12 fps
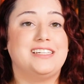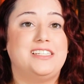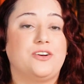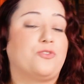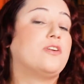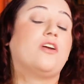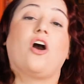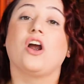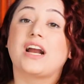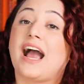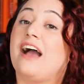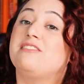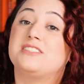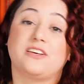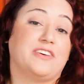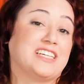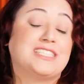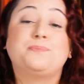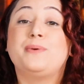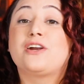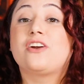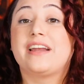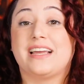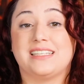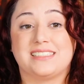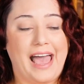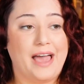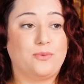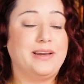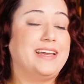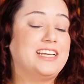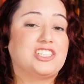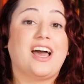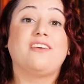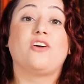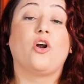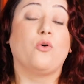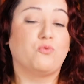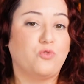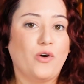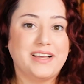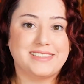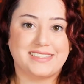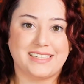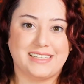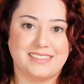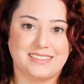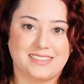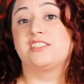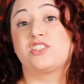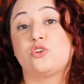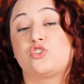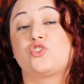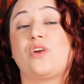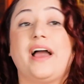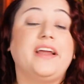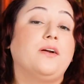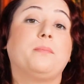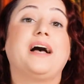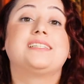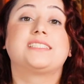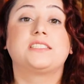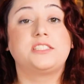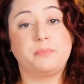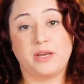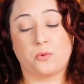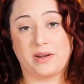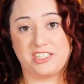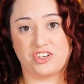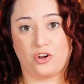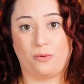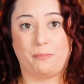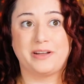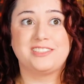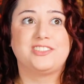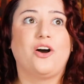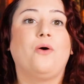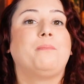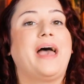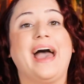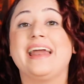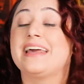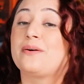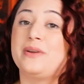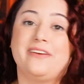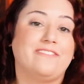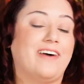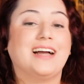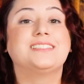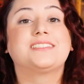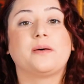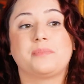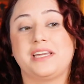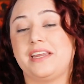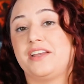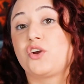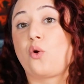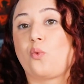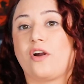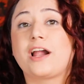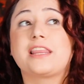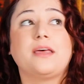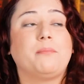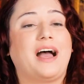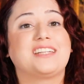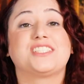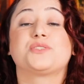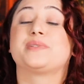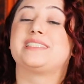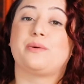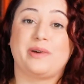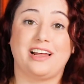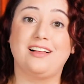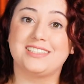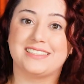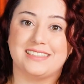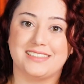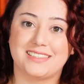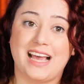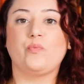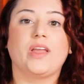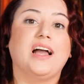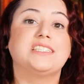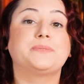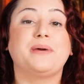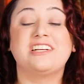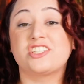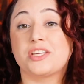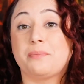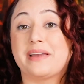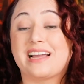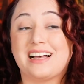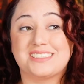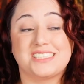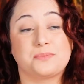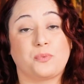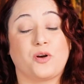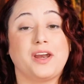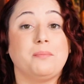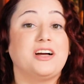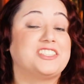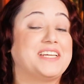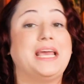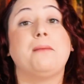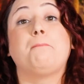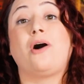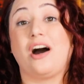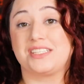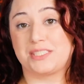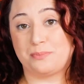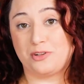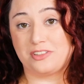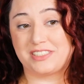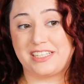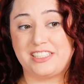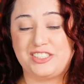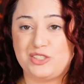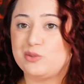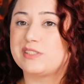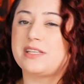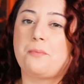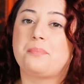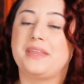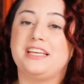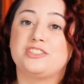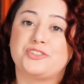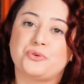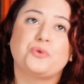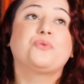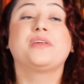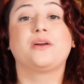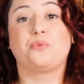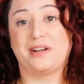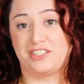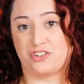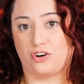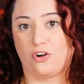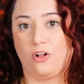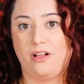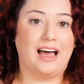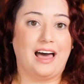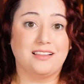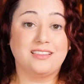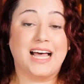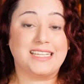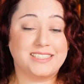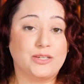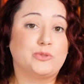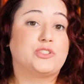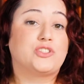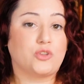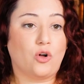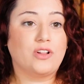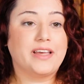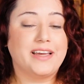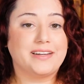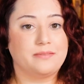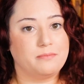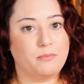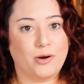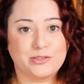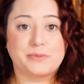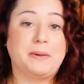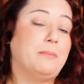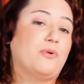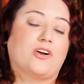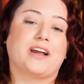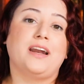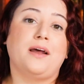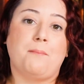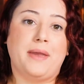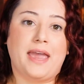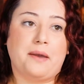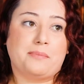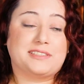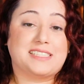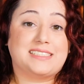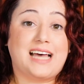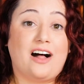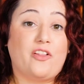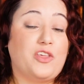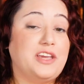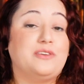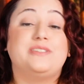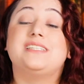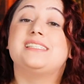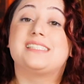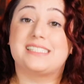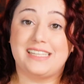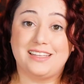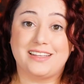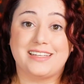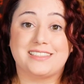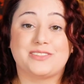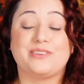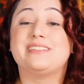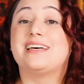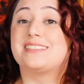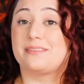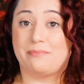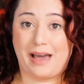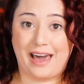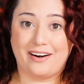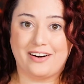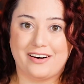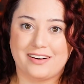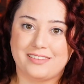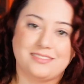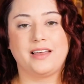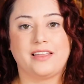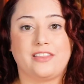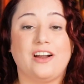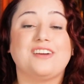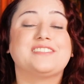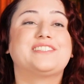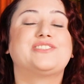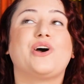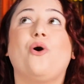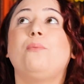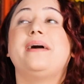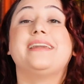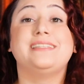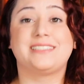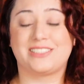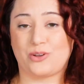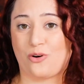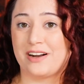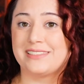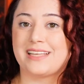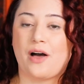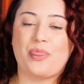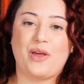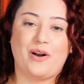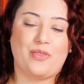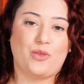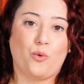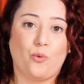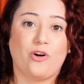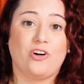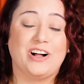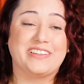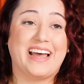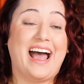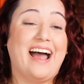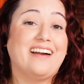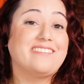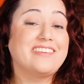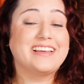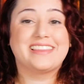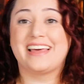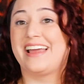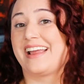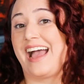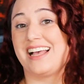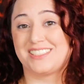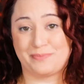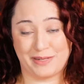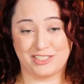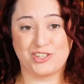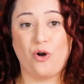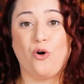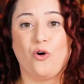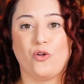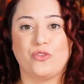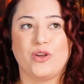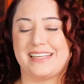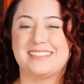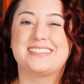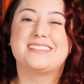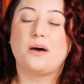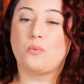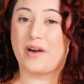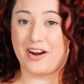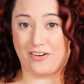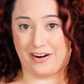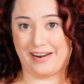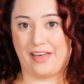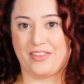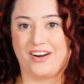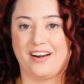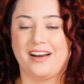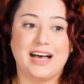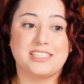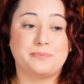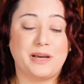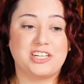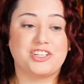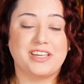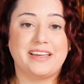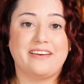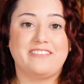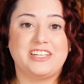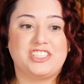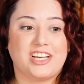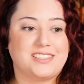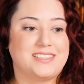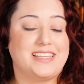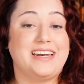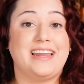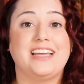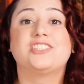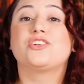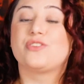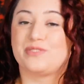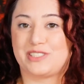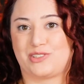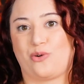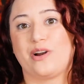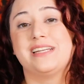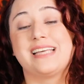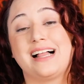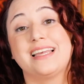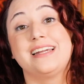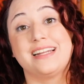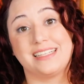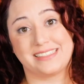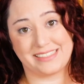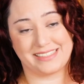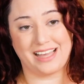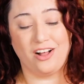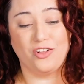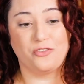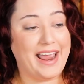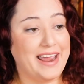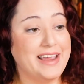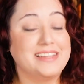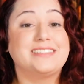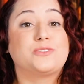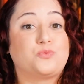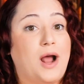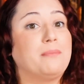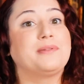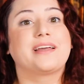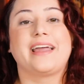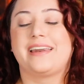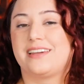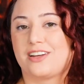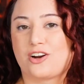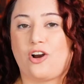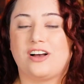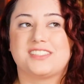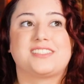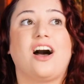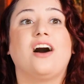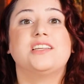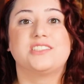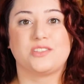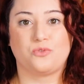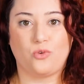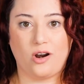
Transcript: different archives of experience and we each have our own voices. So try your best to be original, but don't panic when you find something in your work that matches with someone else's especially because it's pretty much impossible to do something truly original. Unless you stole it, most people are gonna be able to tell that you didn't steal it, so it doesn't matter. There are so many stories out there in the world. Everything has been told in some way or another, especially given just the nature of storytelling itself is replicated across tons of